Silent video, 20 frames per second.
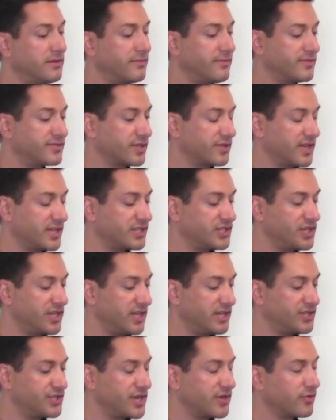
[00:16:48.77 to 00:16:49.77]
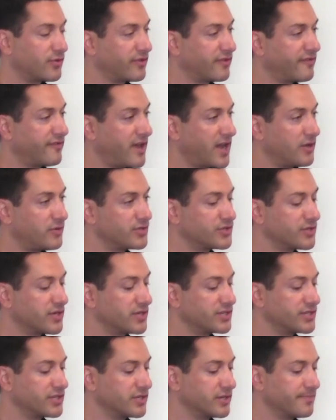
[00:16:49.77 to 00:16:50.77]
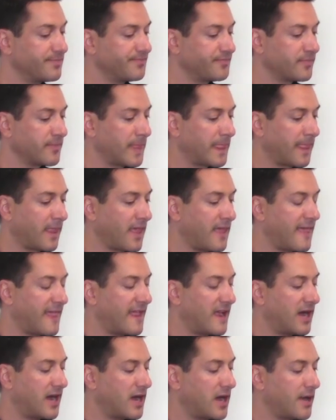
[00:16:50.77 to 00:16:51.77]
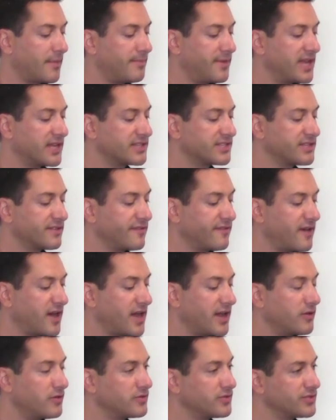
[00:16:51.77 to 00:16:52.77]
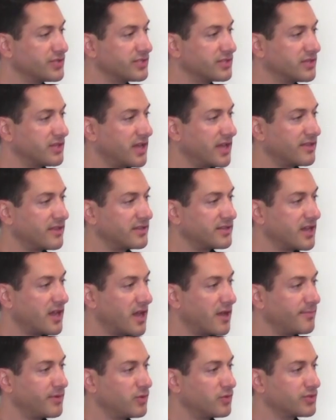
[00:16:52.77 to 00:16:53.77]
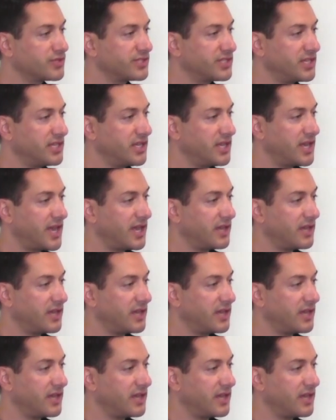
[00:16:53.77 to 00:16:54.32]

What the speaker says: So that's in general the file structure. Next to Files, at the top you will see a